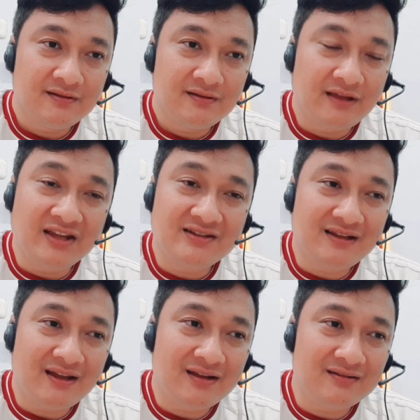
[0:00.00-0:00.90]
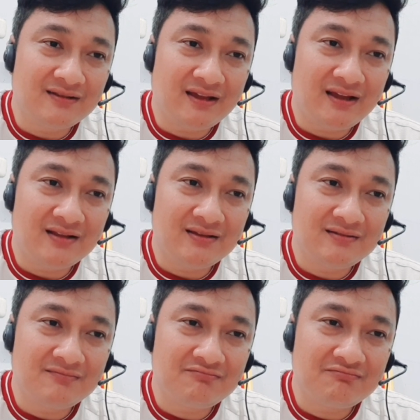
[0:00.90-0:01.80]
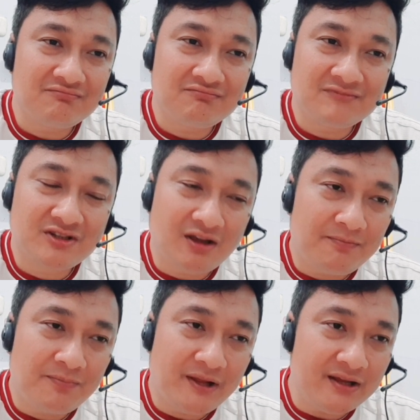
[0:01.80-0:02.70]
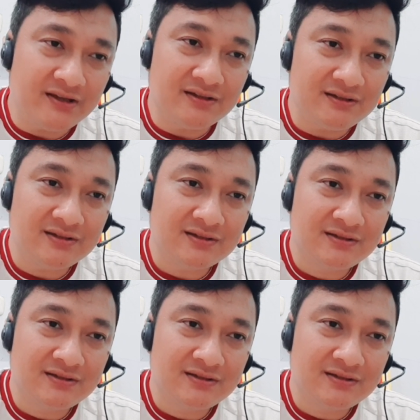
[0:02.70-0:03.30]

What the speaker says: They said that some players